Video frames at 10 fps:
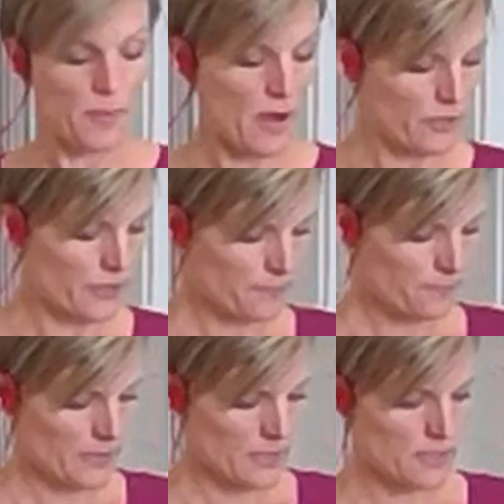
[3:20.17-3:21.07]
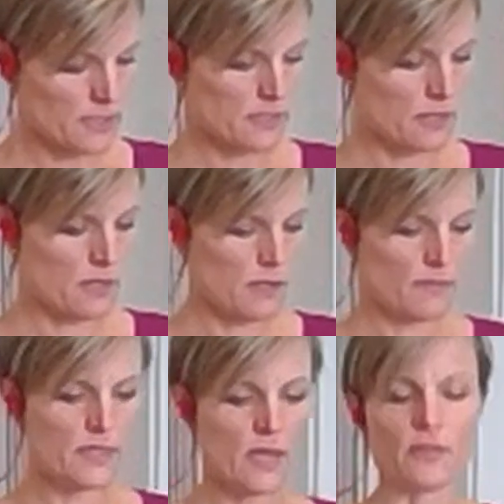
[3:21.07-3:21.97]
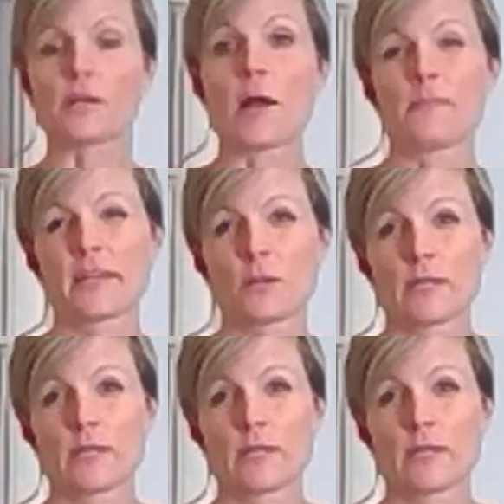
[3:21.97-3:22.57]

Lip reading: Chili powder is the other common